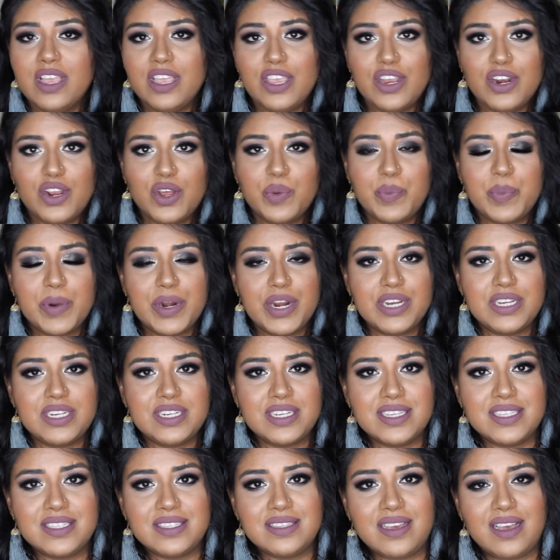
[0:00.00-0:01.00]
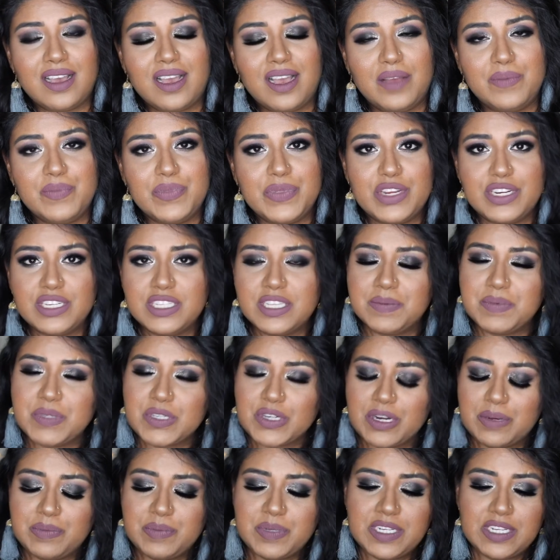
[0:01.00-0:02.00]
you know, purchase their
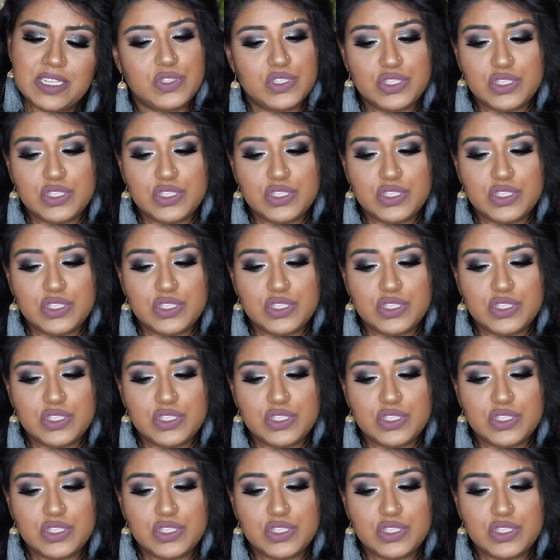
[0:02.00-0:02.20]
subscription.